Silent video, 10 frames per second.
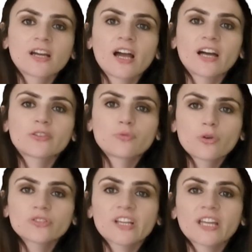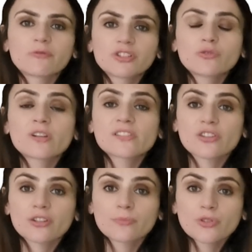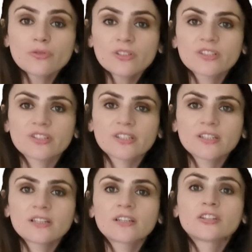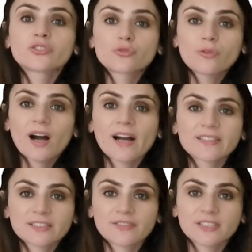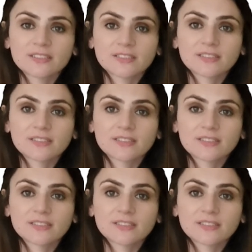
and what can we do as a community to activate it?